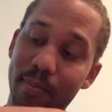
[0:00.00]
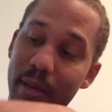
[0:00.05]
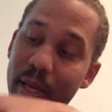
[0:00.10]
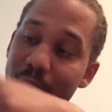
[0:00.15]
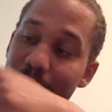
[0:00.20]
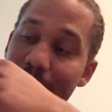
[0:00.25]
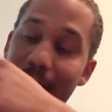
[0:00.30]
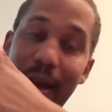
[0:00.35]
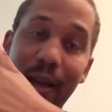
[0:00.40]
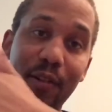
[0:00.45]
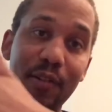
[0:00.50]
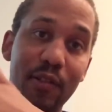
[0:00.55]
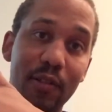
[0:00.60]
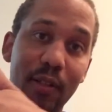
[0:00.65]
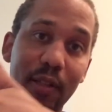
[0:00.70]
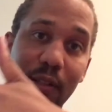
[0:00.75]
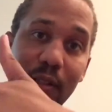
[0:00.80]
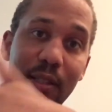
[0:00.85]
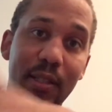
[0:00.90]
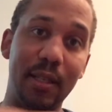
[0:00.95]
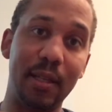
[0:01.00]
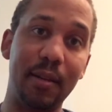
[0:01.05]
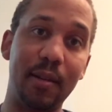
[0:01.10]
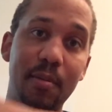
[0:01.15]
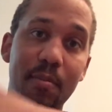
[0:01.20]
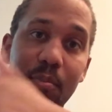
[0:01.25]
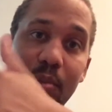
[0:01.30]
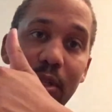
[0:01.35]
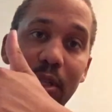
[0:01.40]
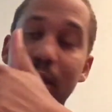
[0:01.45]
make it actually sit
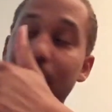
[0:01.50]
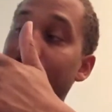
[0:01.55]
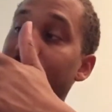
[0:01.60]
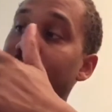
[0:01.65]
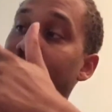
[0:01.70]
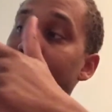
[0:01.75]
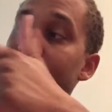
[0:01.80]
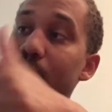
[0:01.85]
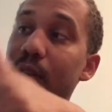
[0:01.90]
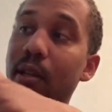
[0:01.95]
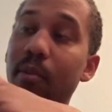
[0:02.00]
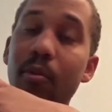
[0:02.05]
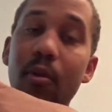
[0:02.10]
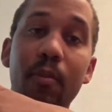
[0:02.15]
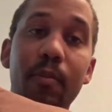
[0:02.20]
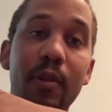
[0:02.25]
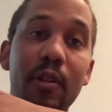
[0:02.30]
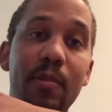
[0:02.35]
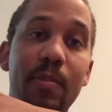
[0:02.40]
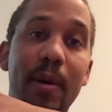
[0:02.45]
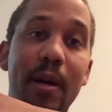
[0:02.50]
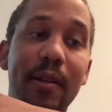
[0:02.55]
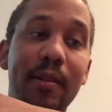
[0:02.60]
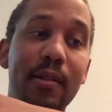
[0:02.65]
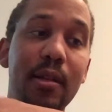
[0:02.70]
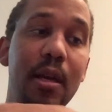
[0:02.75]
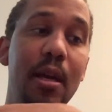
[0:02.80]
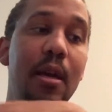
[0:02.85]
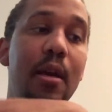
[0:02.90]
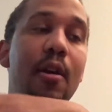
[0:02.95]
completely flush in the appropriate spots,
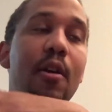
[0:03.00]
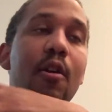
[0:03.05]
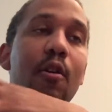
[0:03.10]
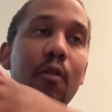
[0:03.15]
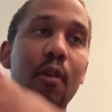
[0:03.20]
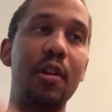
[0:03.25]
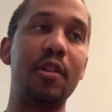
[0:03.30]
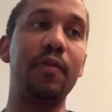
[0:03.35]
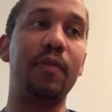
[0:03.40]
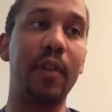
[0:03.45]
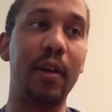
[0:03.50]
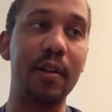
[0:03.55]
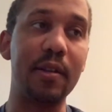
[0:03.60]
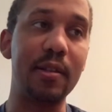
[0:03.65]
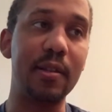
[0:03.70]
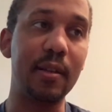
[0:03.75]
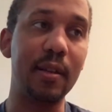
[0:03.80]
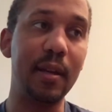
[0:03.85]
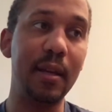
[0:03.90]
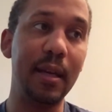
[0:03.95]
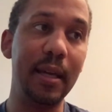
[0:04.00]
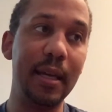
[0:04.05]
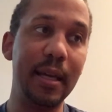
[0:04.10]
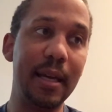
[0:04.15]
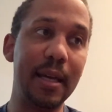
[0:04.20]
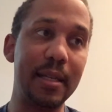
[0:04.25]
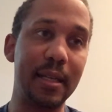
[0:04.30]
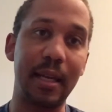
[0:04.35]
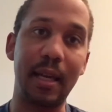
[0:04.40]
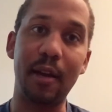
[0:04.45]
or as flush
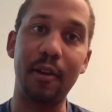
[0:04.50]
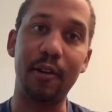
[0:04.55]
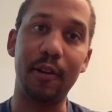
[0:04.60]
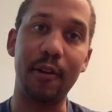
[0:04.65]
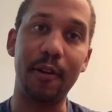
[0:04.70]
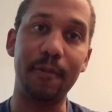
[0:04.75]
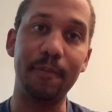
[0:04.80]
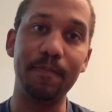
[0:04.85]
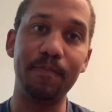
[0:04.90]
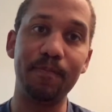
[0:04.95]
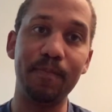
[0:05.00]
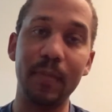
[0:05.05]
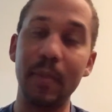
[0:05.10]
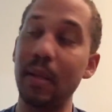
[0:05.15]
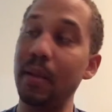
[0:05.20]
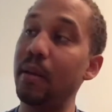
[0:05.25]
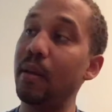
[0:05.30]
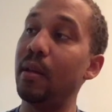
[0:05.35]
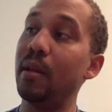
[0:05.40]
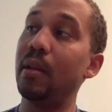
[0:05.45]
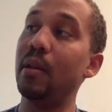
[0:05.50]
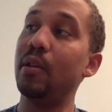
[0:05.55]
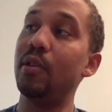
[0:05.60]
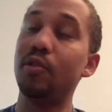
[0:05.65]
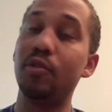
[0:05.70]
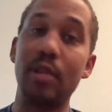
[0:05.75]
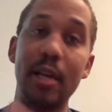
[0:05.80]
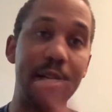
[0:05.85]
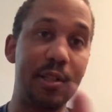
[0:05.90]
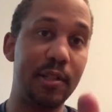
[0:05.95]
as I care to go.
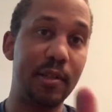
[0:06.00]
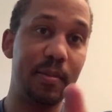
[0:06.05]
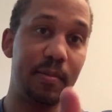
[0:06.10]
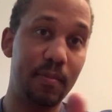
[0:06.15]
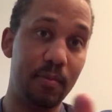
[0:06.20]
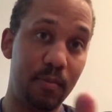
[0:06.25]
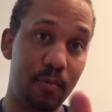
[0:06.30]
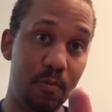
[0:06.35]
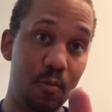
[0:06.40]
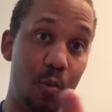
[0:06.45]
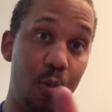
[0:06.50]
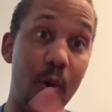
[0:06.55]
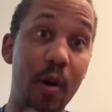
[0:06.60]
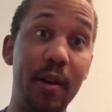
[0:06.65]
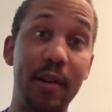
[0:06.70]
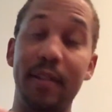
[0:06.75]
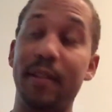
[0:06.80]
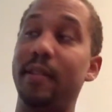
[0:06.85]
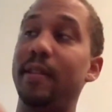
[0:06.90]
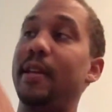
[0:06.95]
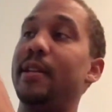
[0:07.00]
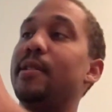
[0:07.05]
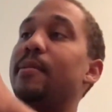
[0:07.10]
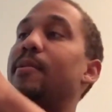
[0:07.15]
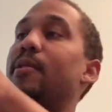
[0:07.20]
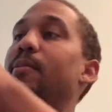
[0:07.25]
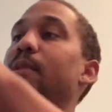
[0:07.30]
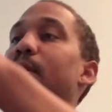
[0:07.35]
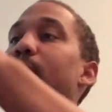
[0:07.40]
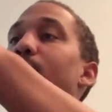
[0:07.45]
So that's one of the things I'm
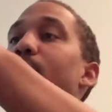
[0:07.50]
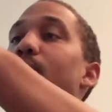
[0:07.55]
going to be